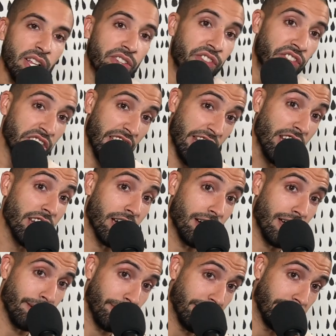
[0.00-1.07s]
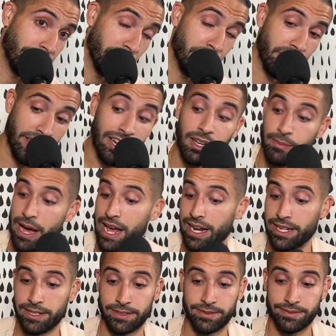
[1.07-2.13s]
Cienega. I mean, if you think about
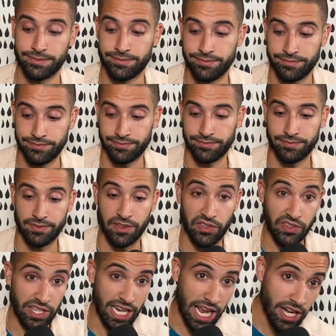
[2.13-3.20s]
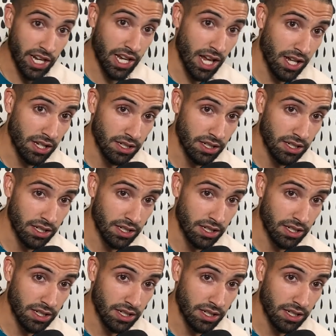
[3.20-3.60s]
it, Cienega.